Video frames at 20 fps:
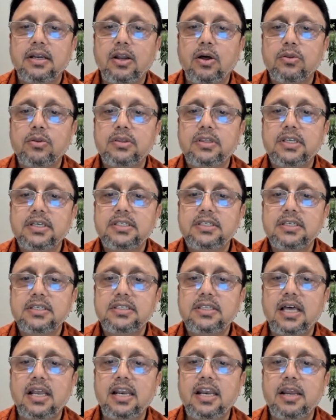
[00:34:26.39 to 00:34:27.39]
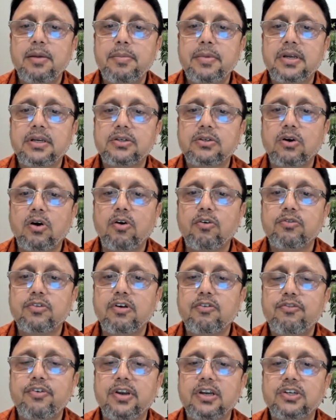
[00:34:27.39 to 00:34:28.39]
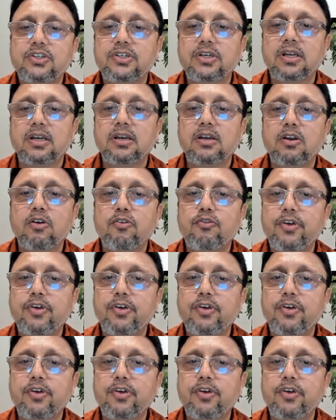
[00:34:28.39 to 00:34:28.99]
now this is the limit of the friction.